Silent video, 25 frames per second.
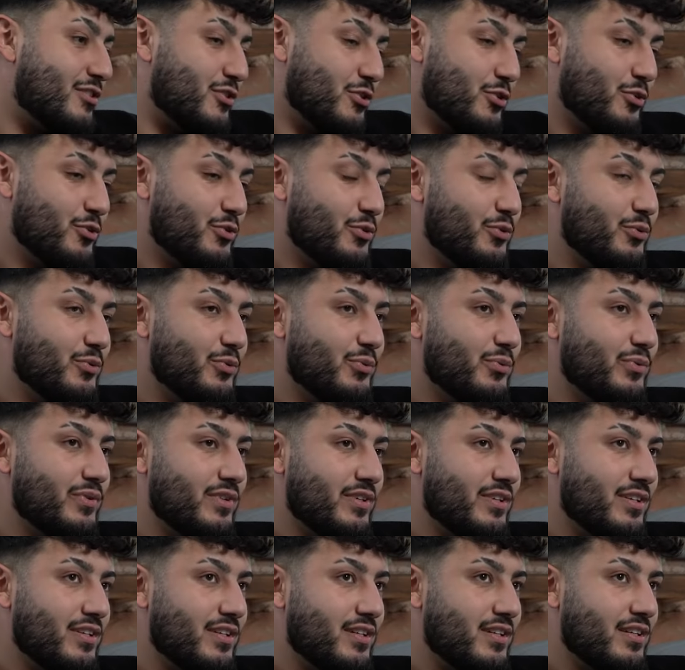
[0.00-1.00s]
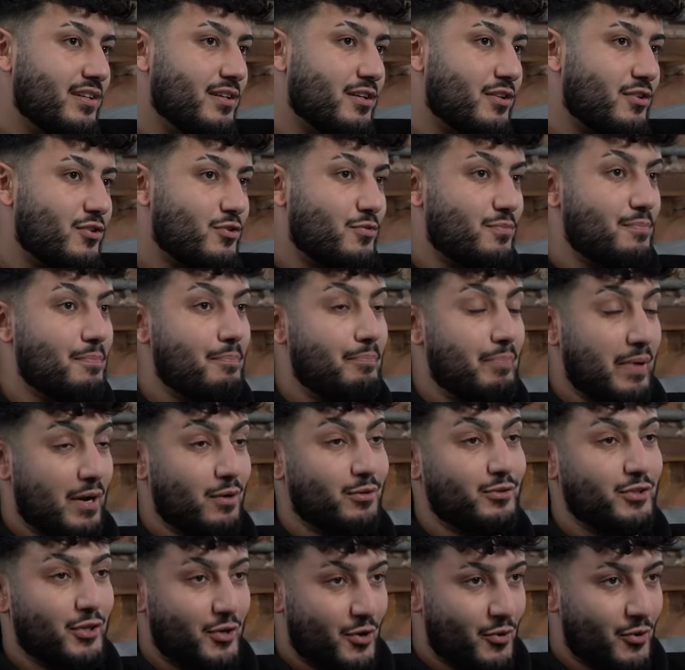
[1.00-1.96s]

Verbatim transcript: to build the